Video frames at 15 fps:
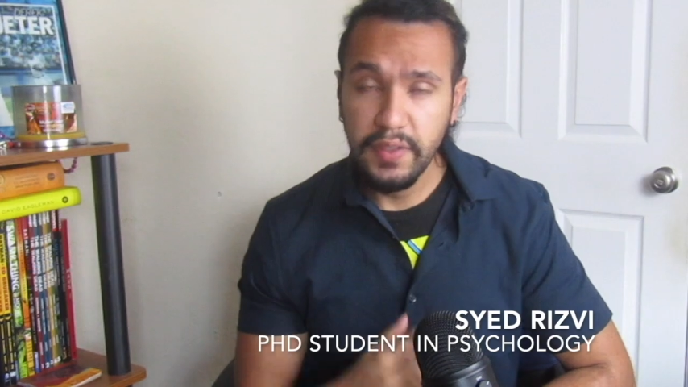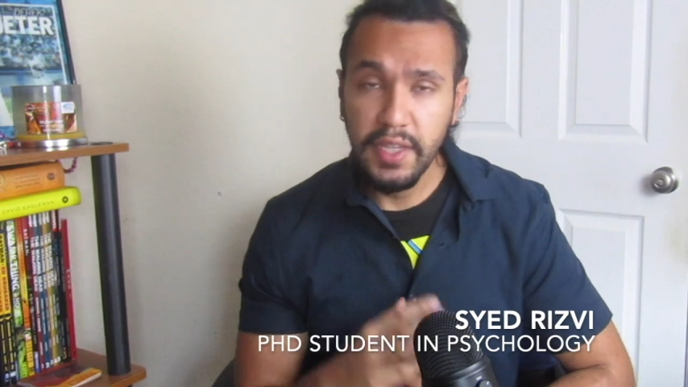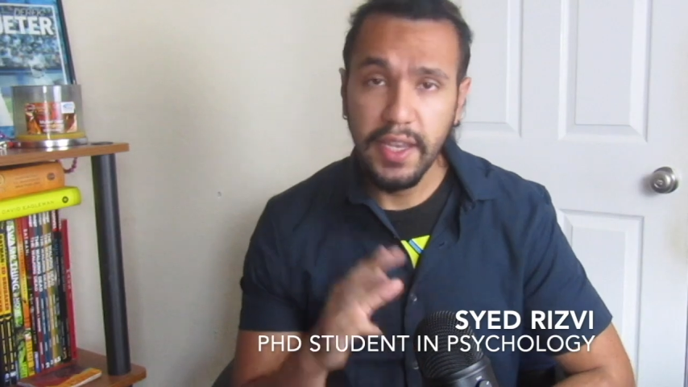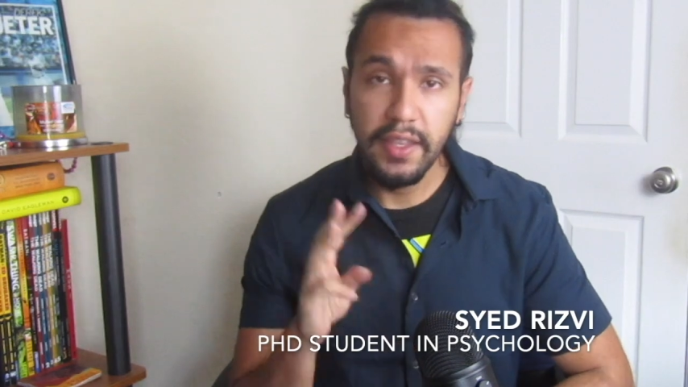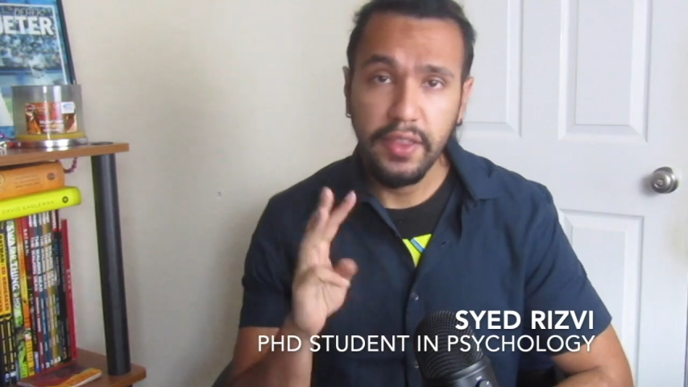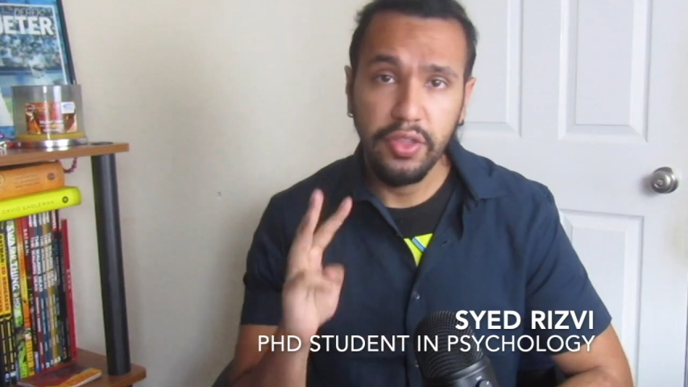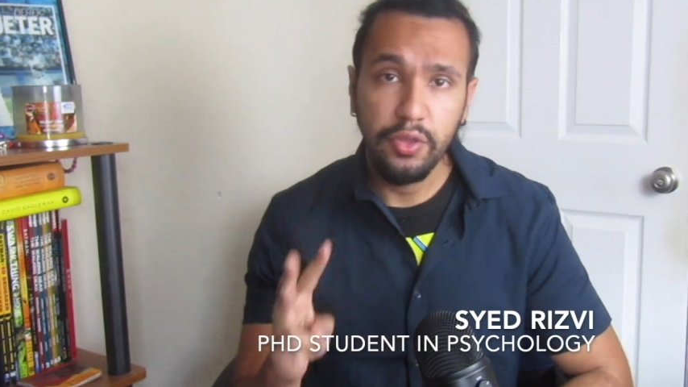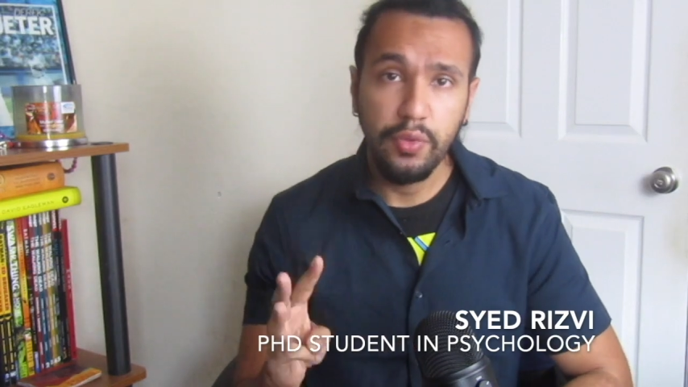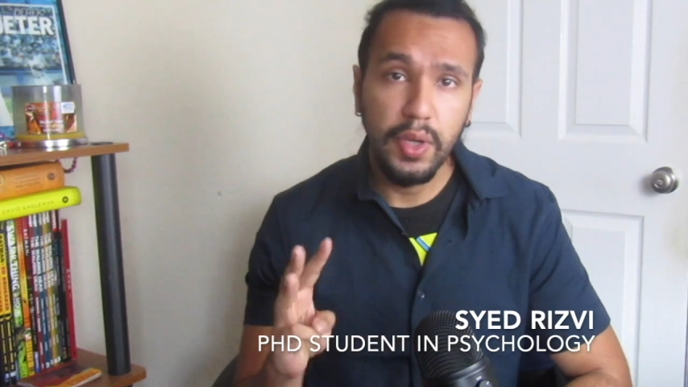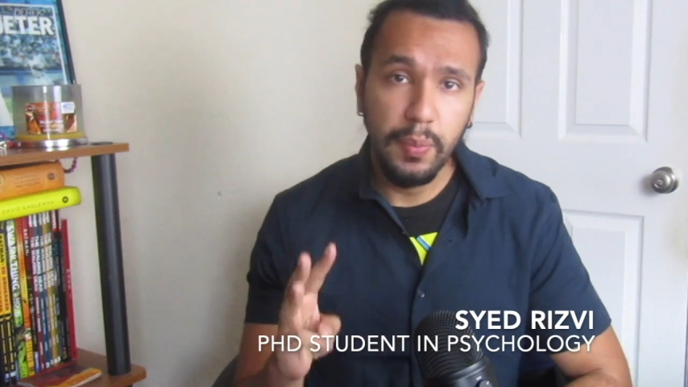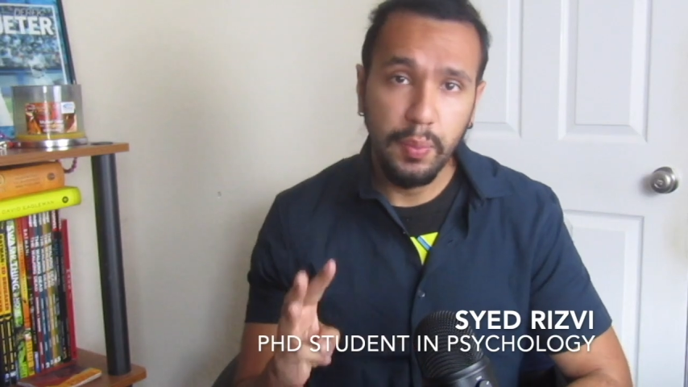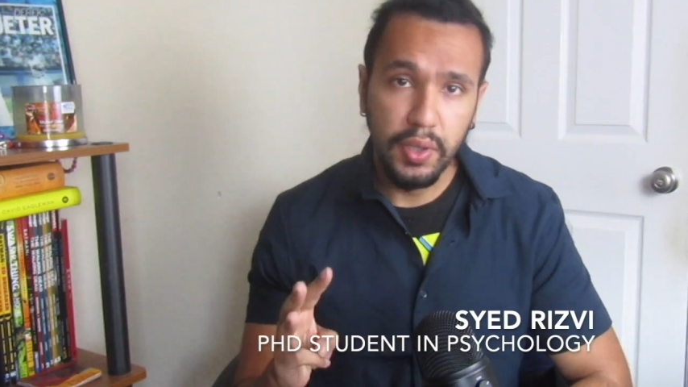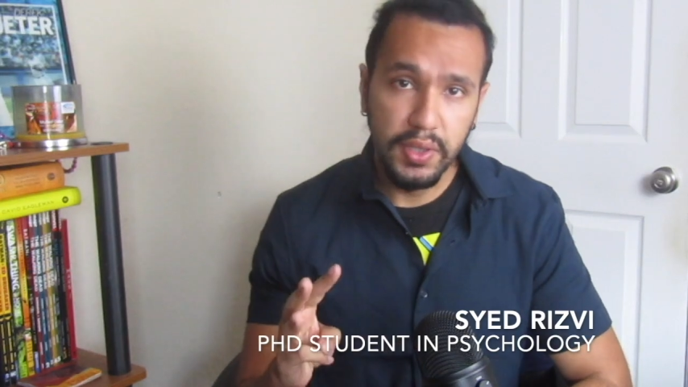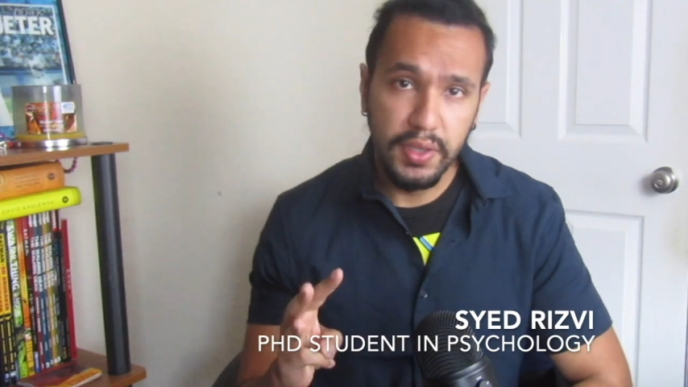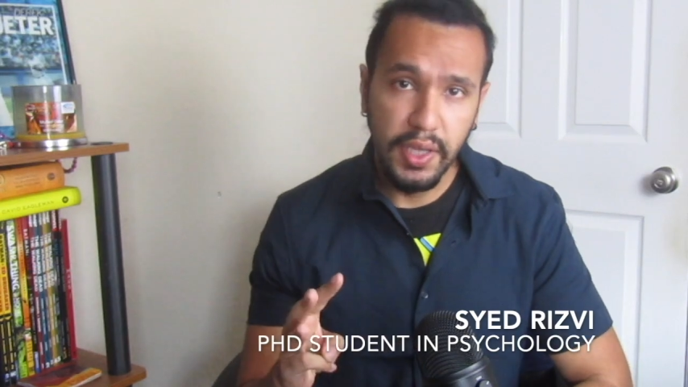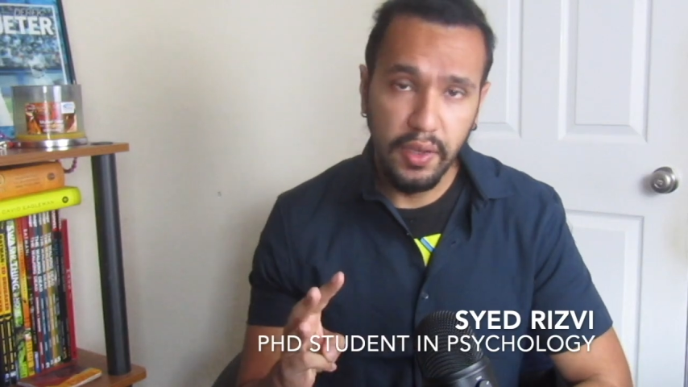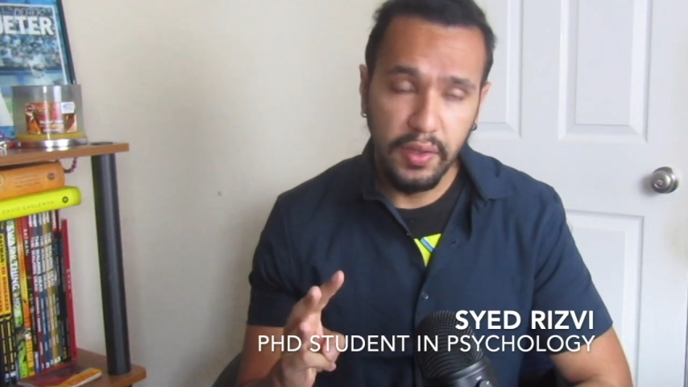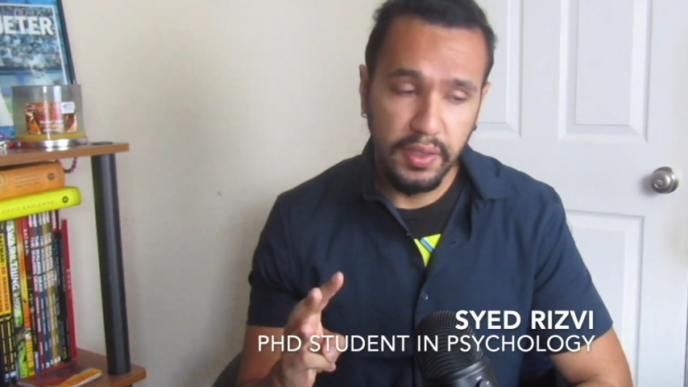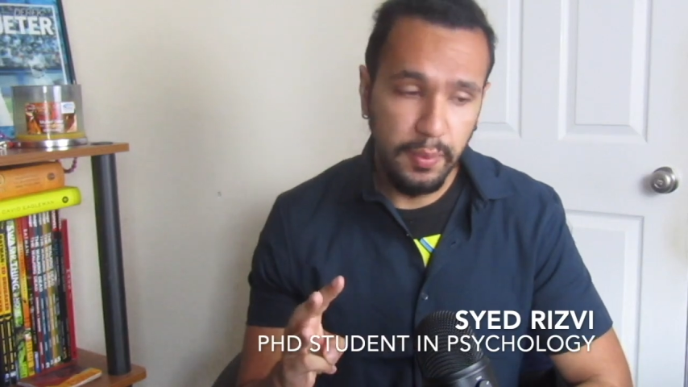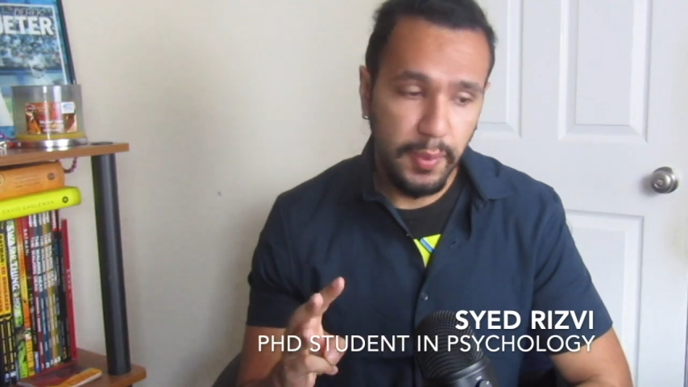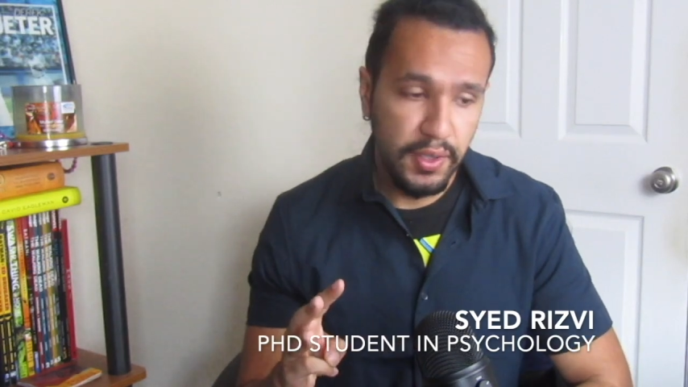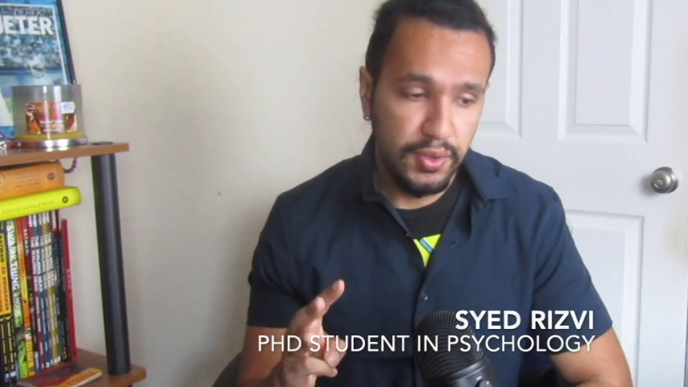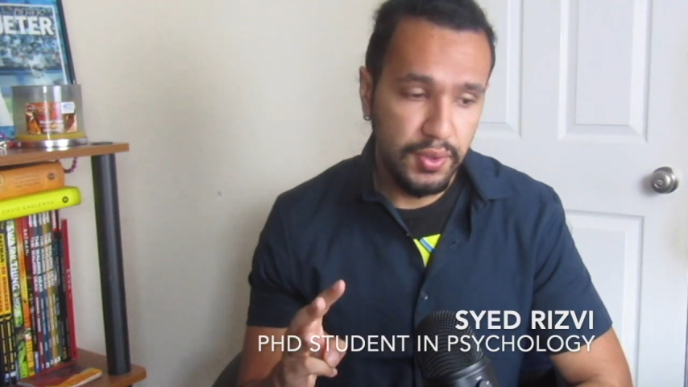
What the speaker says: I've taken three personality